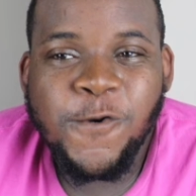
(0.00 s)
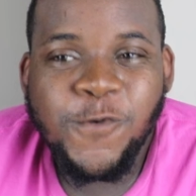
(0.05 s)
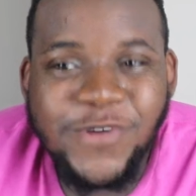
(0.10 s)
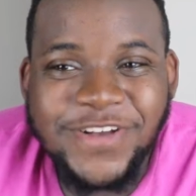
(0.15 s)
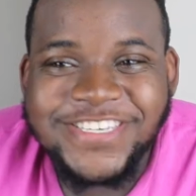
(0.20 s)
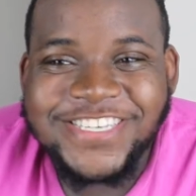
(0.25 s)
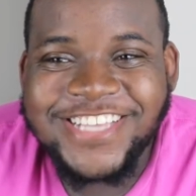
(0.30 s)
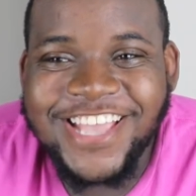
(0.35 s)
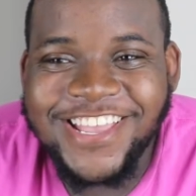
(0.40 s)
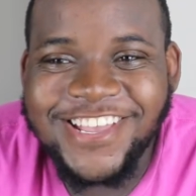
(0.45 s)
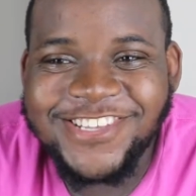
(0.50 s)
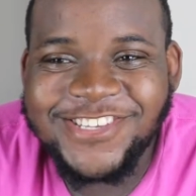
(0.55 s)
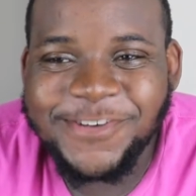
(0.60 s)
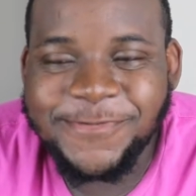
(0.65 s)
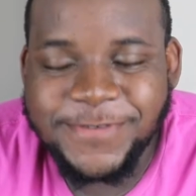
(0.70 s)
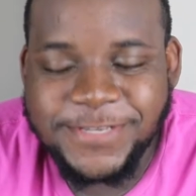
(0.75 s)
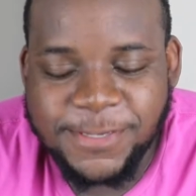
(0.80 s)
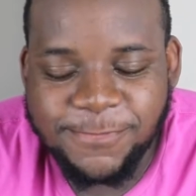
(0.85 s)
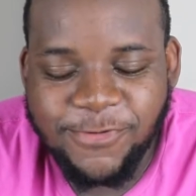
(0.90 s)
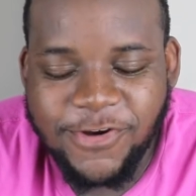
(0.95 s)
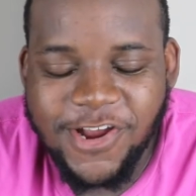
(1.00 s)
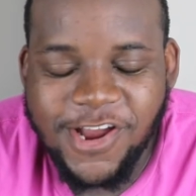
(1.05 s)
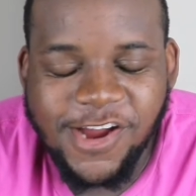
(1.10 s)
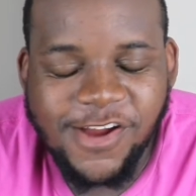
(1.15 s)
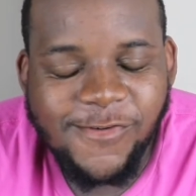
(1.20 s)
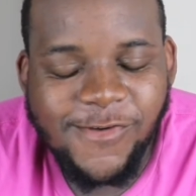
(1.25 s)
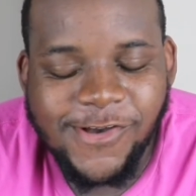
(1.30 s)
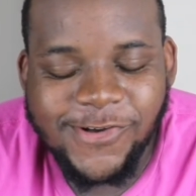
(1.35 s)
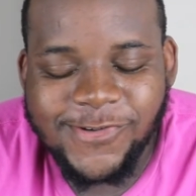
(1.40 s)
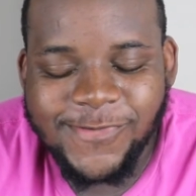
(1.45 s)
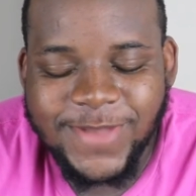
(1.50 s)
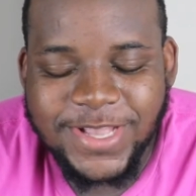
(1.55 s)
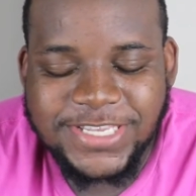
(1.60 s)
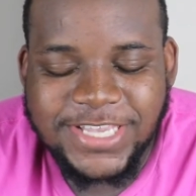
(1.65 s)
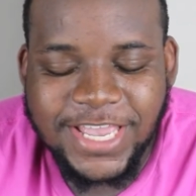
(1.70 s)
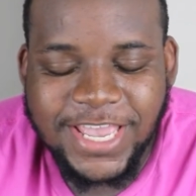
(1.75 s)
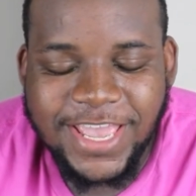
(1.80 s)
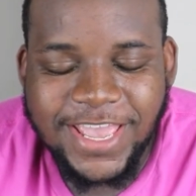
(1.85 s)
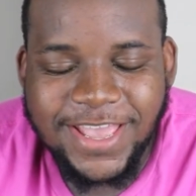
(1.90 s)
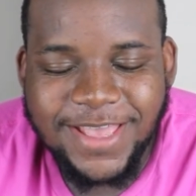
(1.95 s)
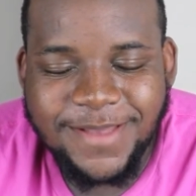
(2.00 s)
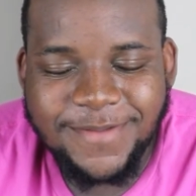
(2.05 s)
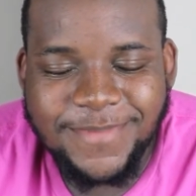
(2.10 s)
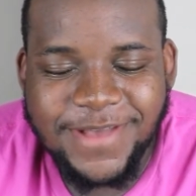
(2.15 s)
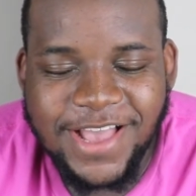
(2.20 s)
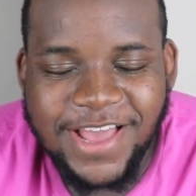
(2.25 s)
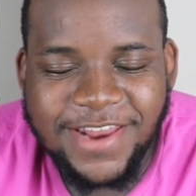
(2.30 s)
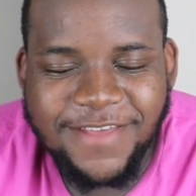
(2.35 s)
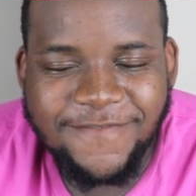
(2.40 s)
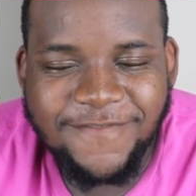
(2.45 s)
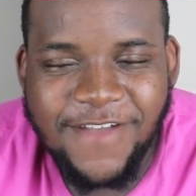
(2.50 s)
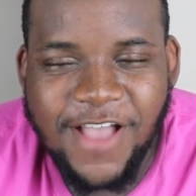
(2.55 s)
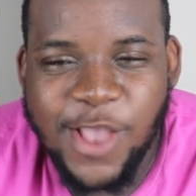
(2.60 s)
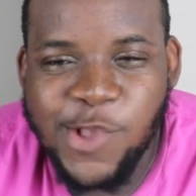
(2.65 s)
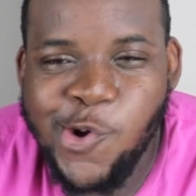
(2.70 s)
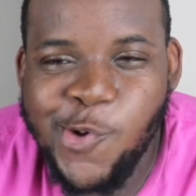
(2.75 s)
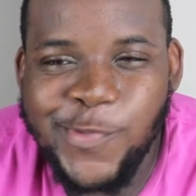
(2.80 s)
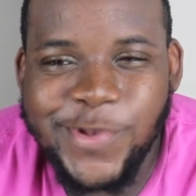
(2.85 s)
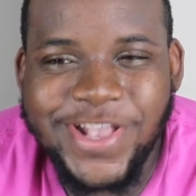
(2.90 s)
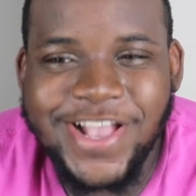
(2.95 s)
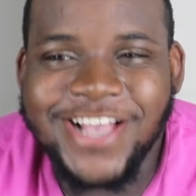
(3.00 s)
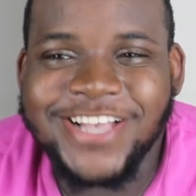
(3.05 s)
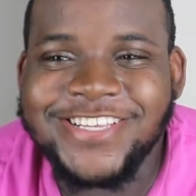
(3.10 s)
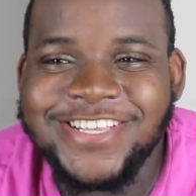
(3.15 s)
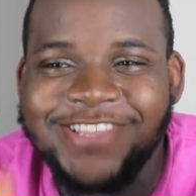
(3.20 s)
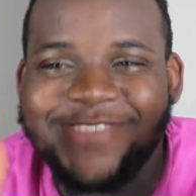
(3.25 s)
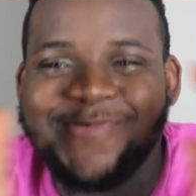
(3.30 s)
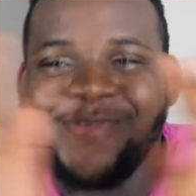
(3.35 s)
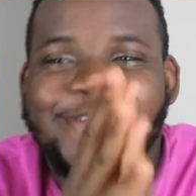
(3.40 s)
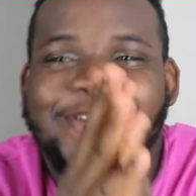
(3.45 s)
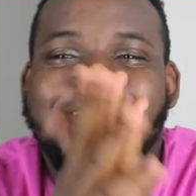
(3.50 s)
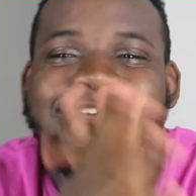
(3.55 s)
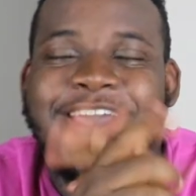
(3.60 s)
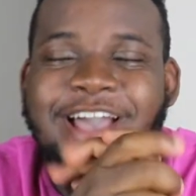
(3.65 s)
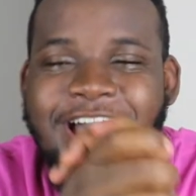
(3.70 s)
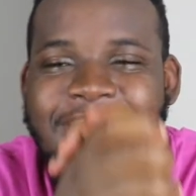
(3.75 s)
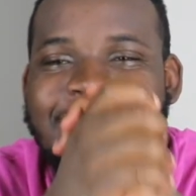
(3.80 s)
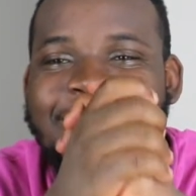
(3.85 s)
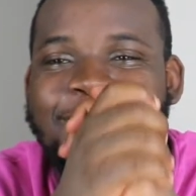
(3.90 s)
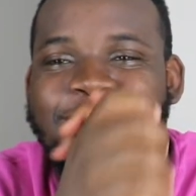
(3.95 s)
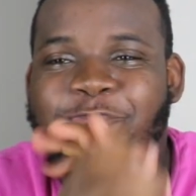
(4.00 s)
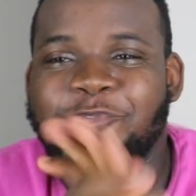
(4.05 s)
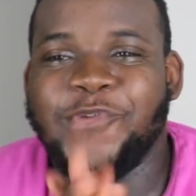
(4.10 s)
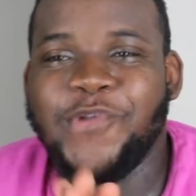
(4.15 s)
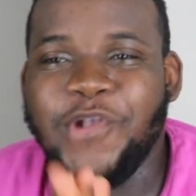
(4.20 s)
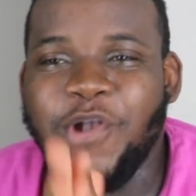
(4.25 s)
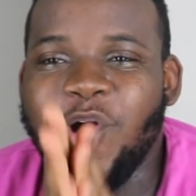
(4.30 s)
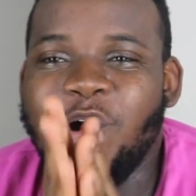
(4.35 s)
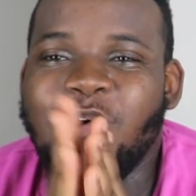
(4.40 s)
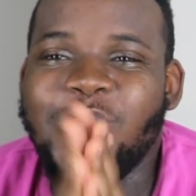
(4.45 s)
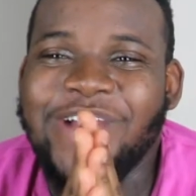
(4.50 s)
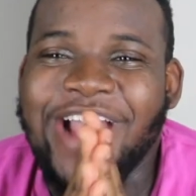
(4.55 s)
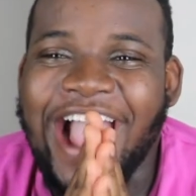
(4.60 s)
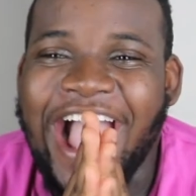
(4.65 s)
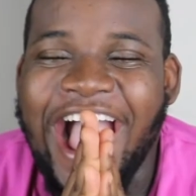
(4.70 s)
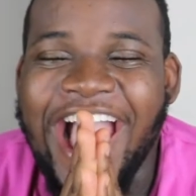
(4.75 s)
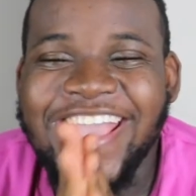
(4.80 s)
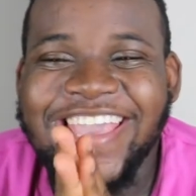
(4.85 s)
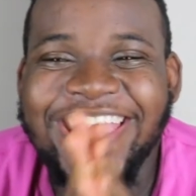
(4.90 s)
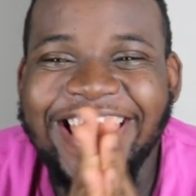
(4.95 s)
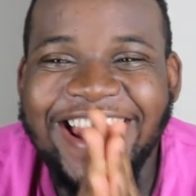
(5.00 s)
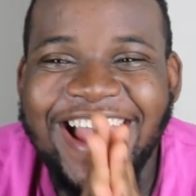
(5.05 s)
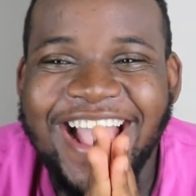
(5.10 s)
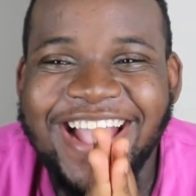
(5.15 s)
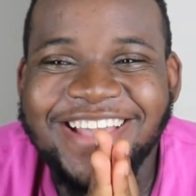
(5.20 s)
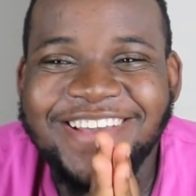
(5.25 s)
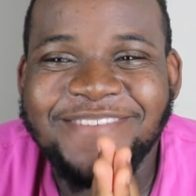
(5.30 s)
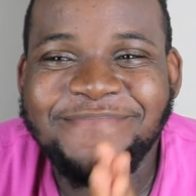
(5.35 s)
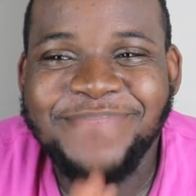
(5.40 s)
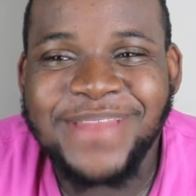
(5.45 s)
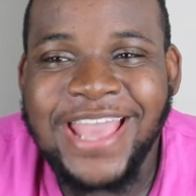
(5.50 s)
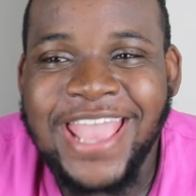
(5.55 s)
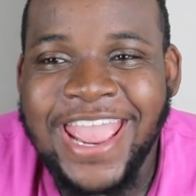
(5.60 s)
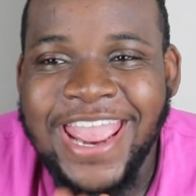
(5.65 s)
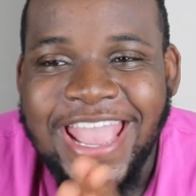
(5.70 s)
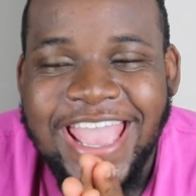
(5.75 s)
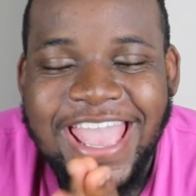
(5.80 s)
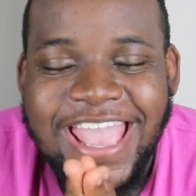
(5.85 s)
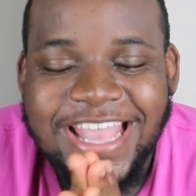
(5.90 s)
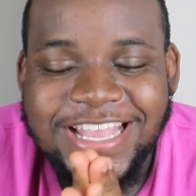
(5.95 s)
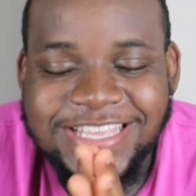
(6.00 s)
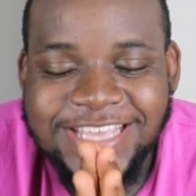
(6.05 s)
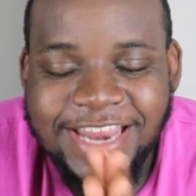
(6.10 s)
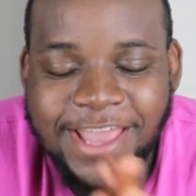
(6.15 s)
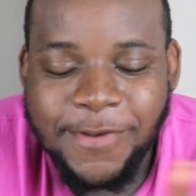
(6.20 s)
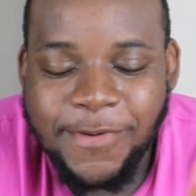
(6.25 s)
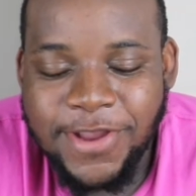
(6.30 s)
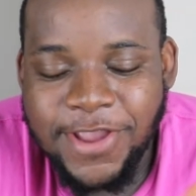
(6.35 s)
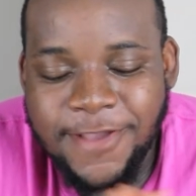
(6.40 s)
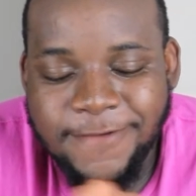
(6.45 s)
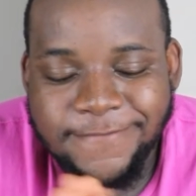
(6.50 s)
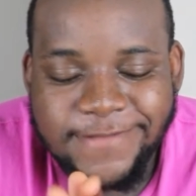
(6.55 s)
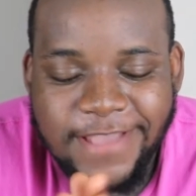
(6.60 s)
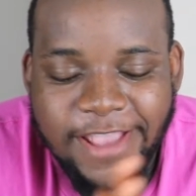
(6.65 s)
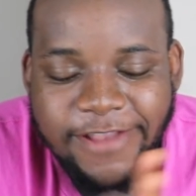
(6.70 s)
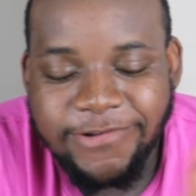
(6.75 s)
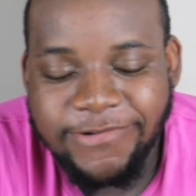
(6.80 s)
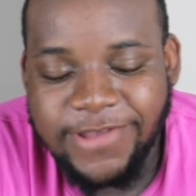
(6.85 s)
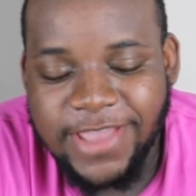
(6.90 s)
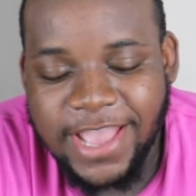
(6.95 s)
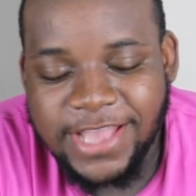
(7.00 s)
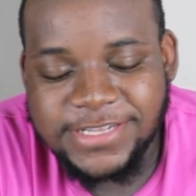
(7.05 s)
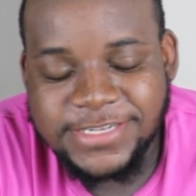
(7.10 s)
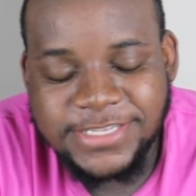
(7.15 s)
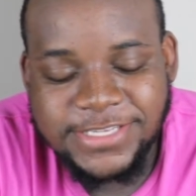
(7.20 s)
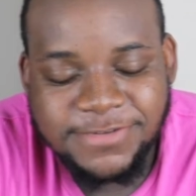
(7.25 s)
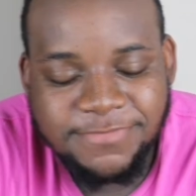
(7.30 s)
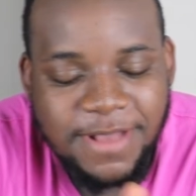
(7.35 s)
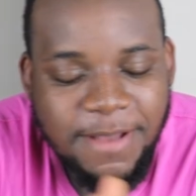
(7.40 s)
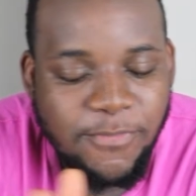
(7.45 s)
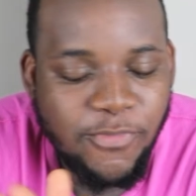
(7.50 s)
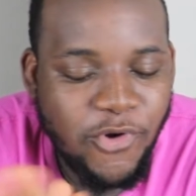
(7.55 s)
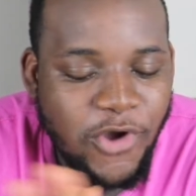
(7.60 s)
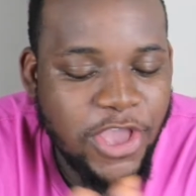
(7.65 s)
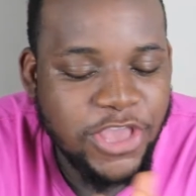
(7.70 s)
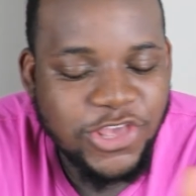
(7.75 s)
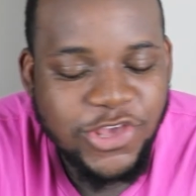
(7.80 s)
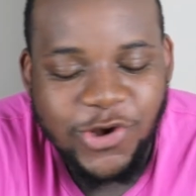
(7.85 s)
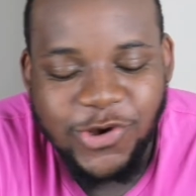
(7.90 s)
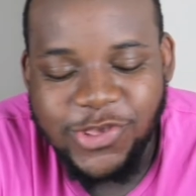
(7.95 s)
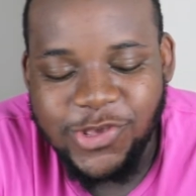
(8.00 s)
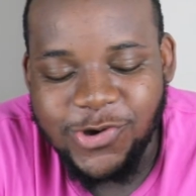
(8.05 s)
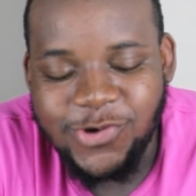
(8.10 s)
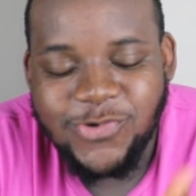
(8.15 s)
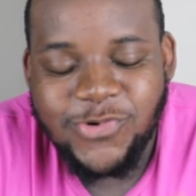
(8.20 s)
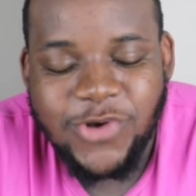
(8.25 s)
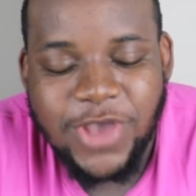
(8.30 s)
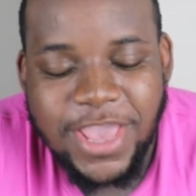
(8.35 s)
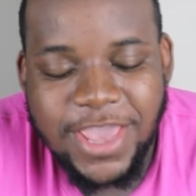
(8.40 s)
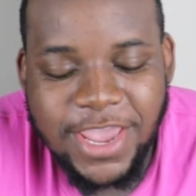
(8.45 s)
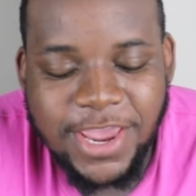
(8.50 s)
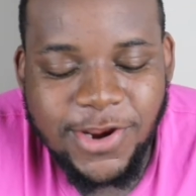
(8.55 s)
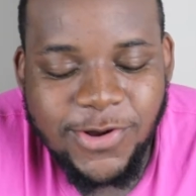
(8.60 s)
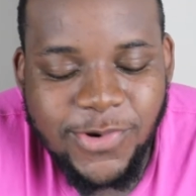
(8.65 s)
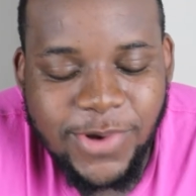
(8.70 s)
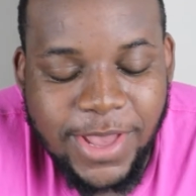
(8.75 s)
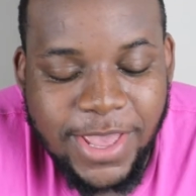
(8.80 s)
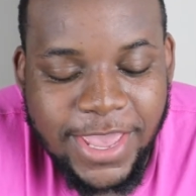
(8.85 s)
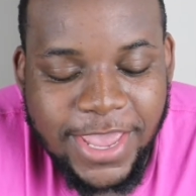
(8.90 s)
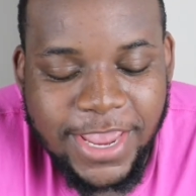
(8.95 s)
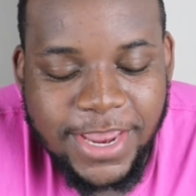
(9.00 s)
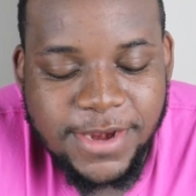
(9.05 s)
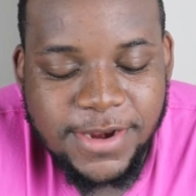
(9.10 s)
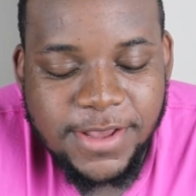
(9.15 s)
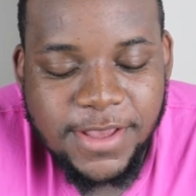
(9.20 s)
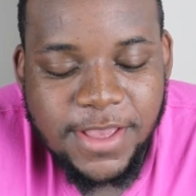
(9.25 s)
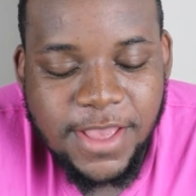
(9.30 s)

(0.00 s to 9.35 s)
What's good YouTube, it's your boy R. Welcome back to AM Island Vibe. Hope you guys are doing good. I am doing alright. I cannot complain. Today we're here back reacting to my boy Yo-Yo808.